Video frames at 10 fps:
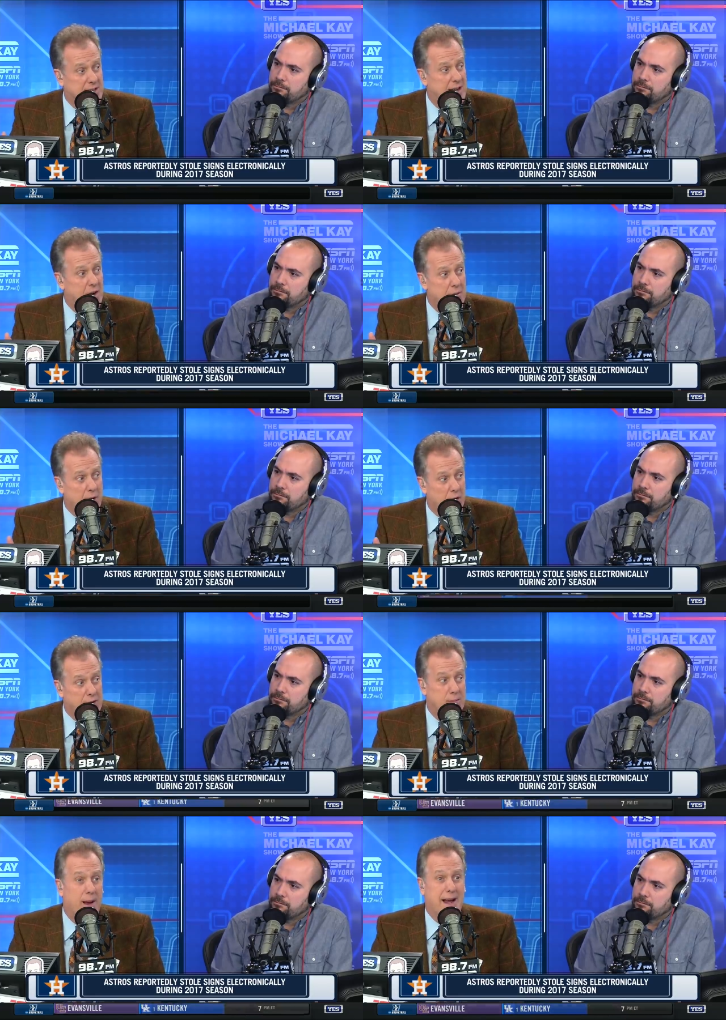Speaker 1: down to the minor
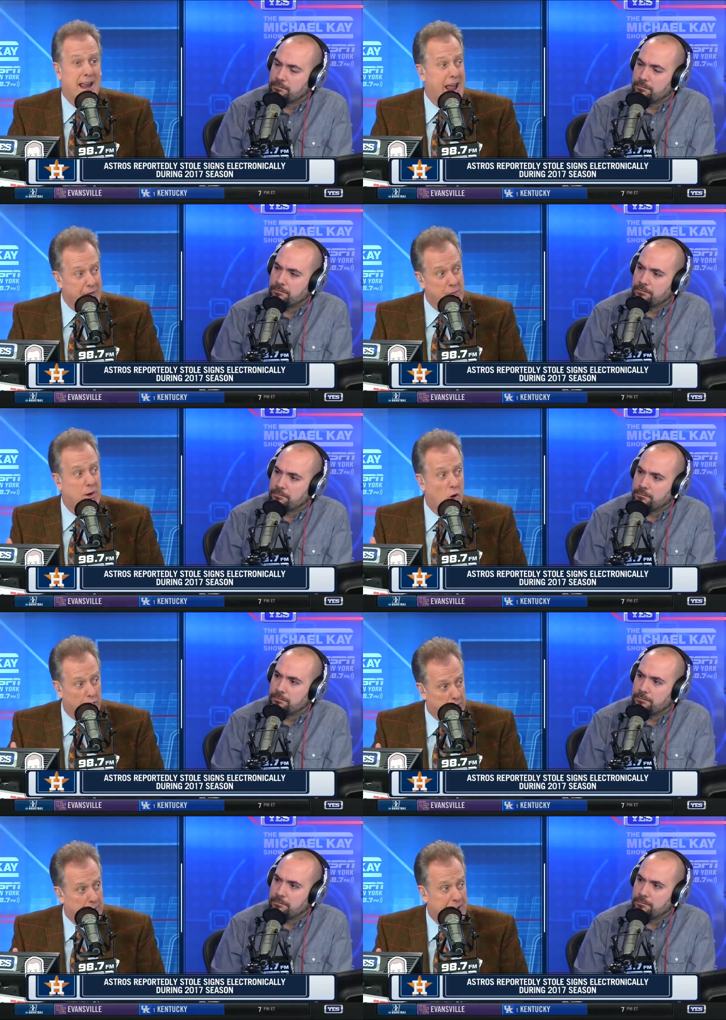leagues, might not ever be
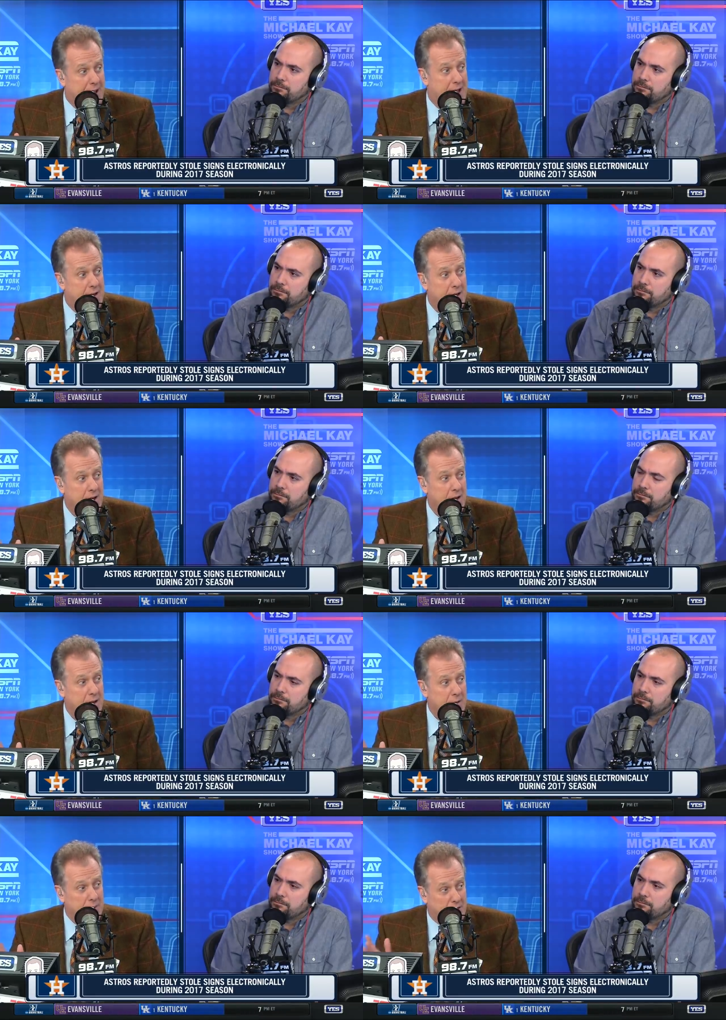called up again
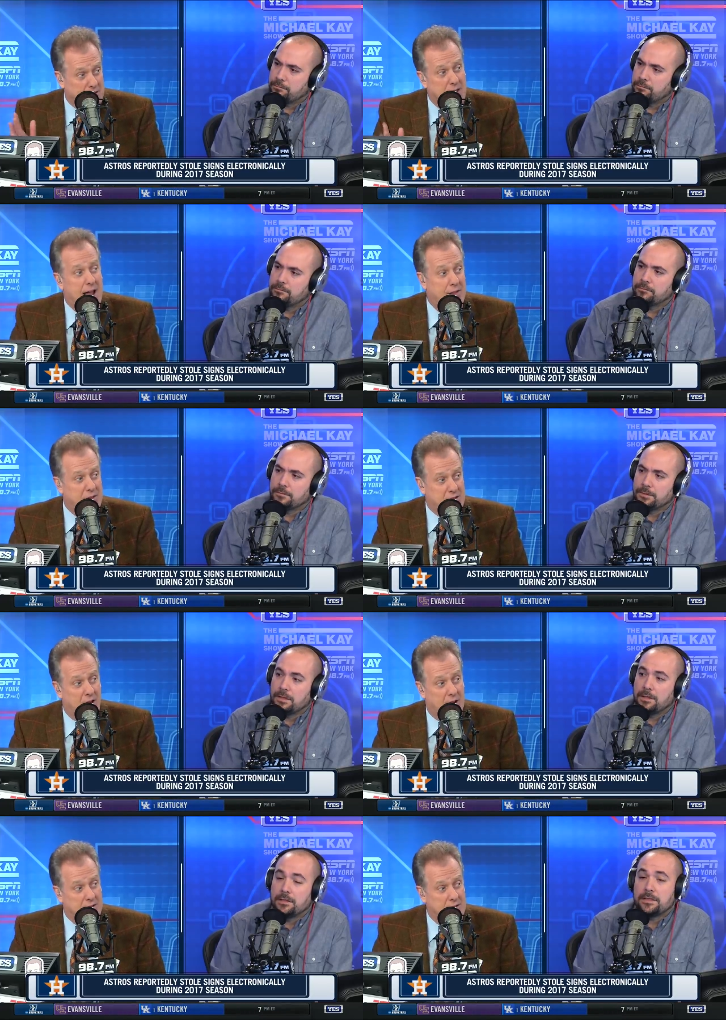because they had the
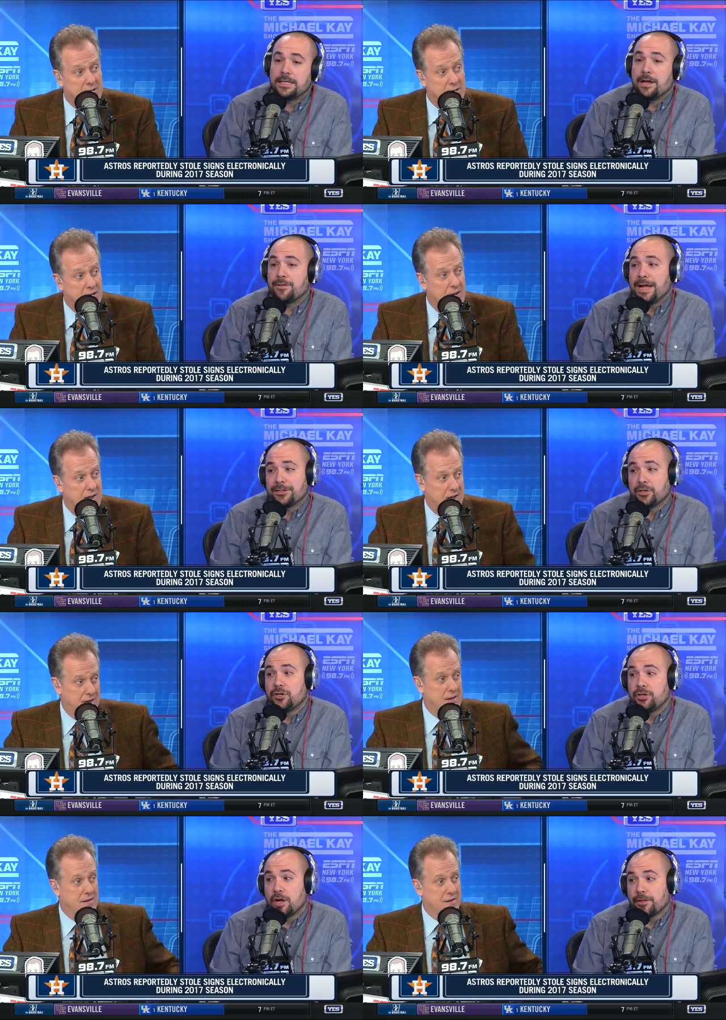signs. See, now that's
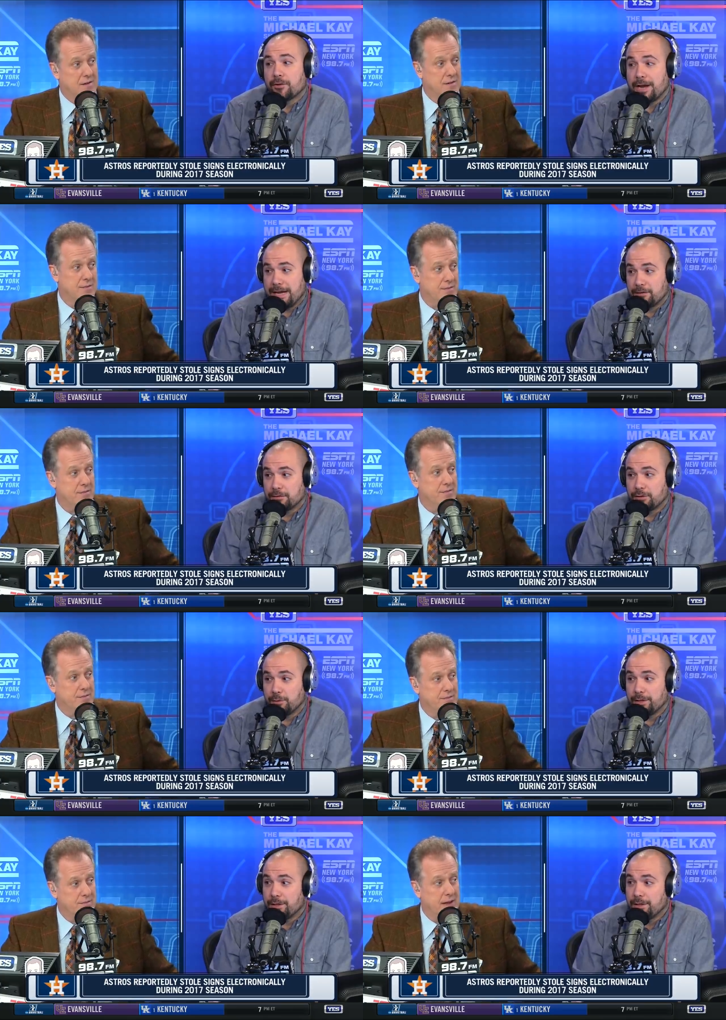another angle to
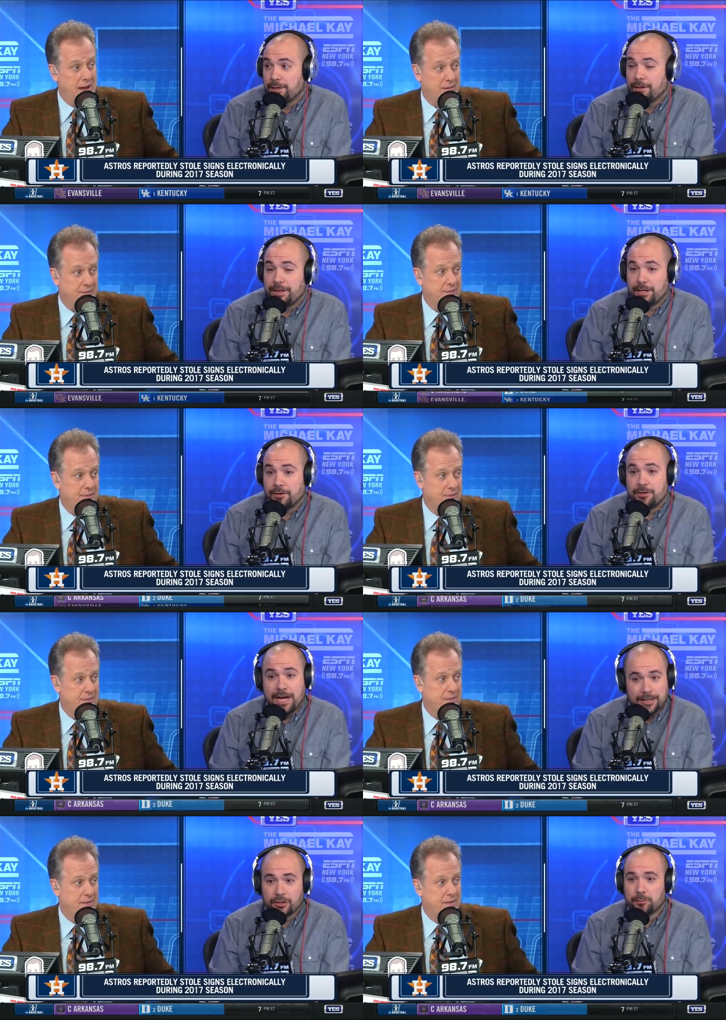it.
Speaker 2: Yeah. That you're
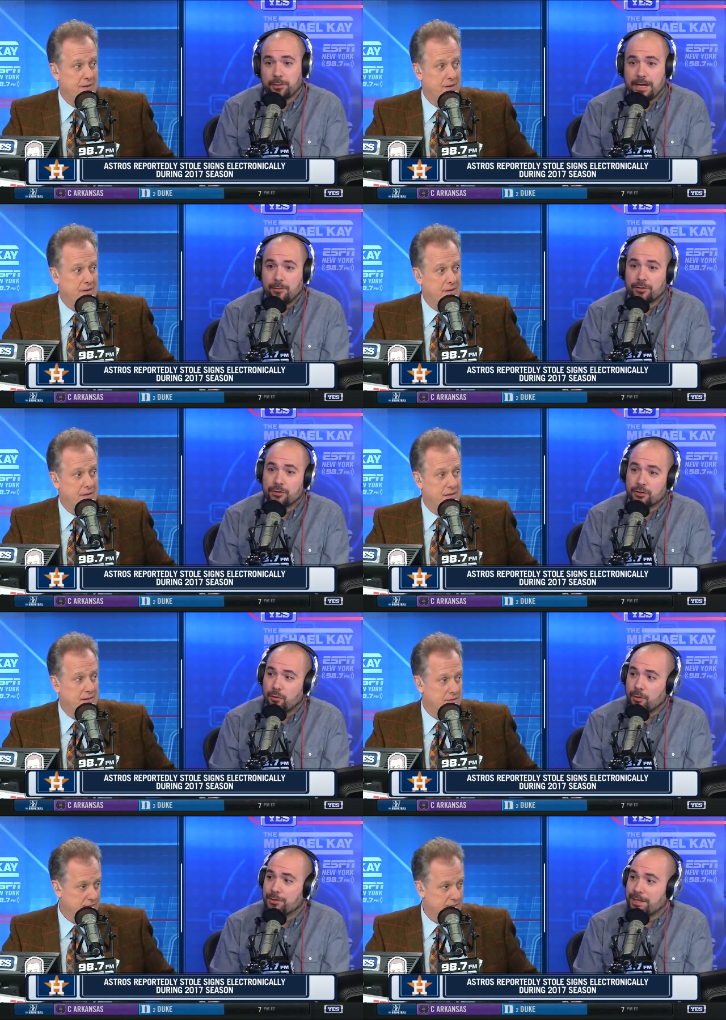not just playing with the
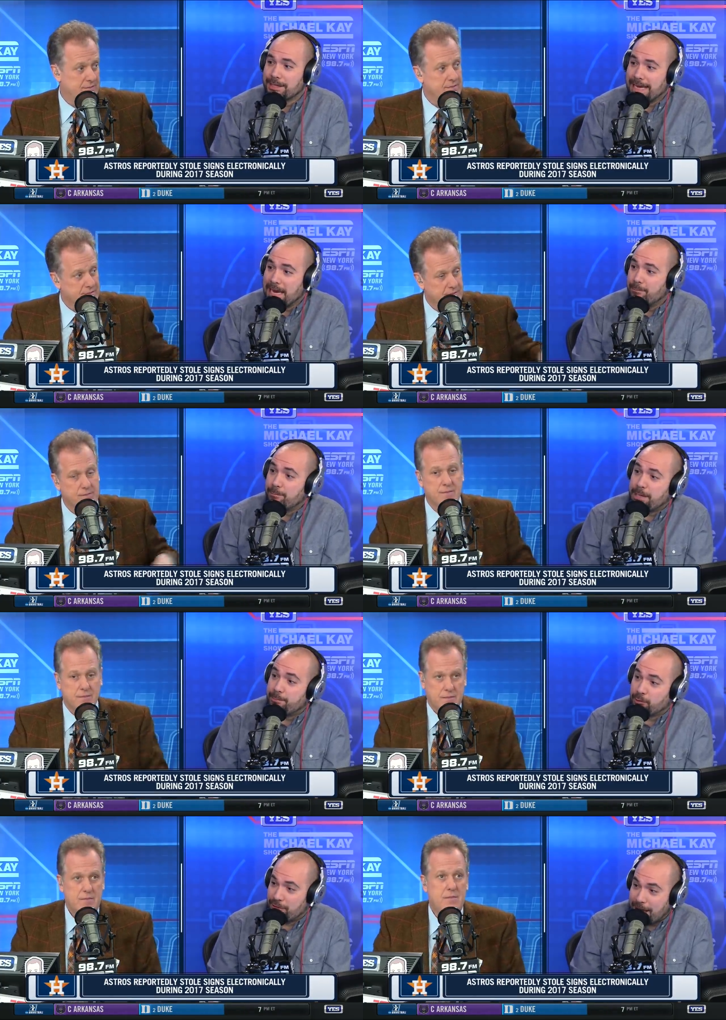scores in a game, but
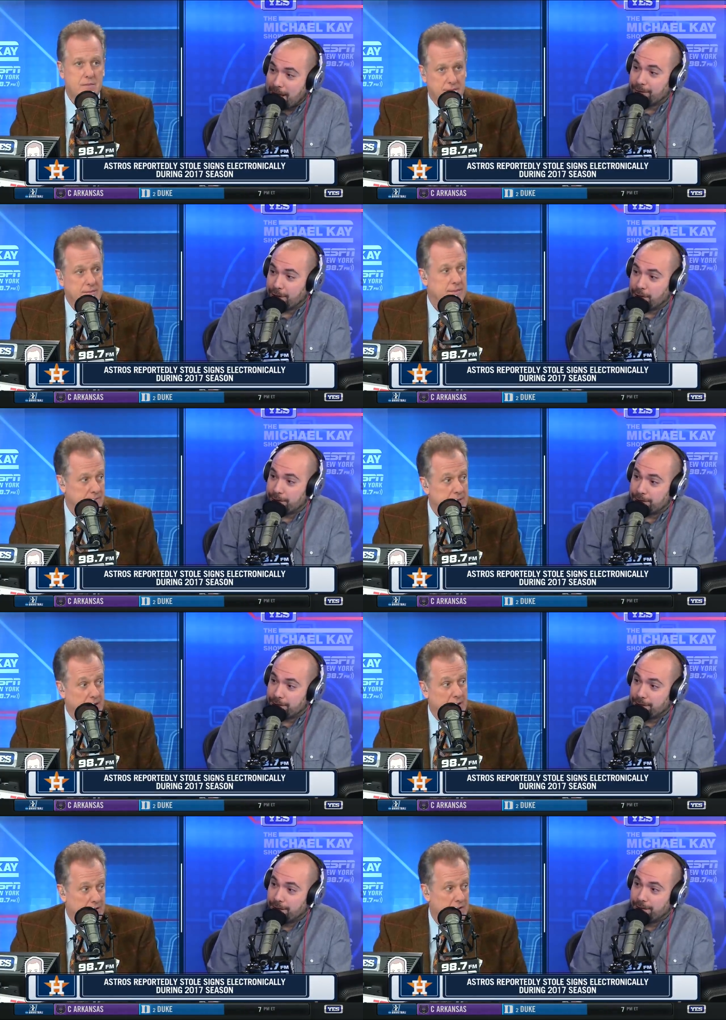people's livelihoods.
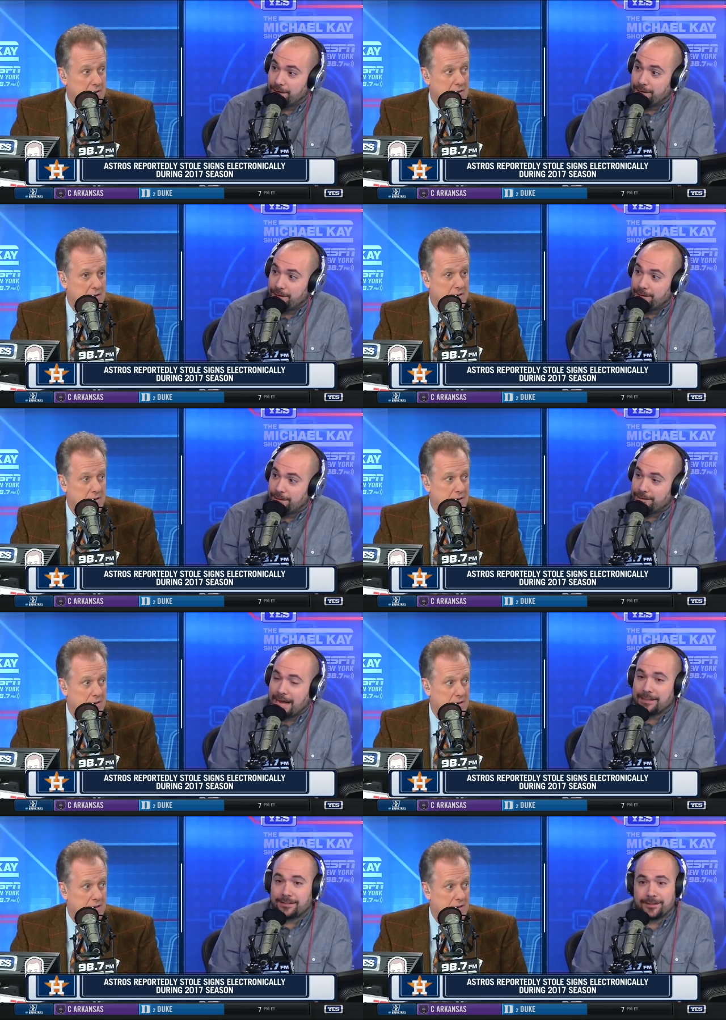Yeah.
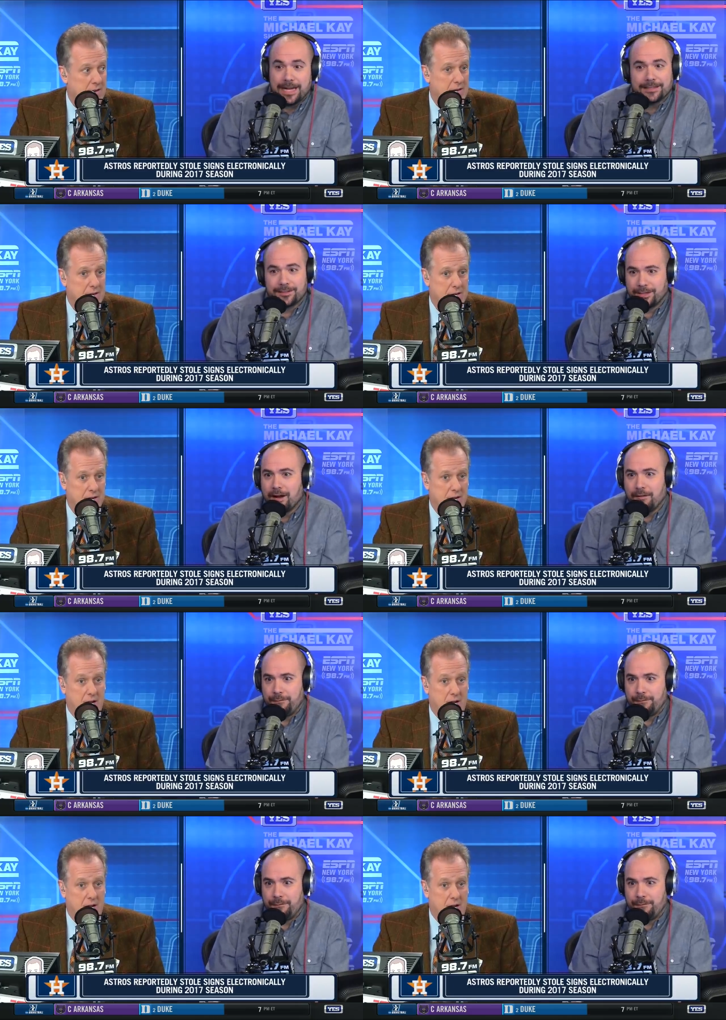That's that's tough.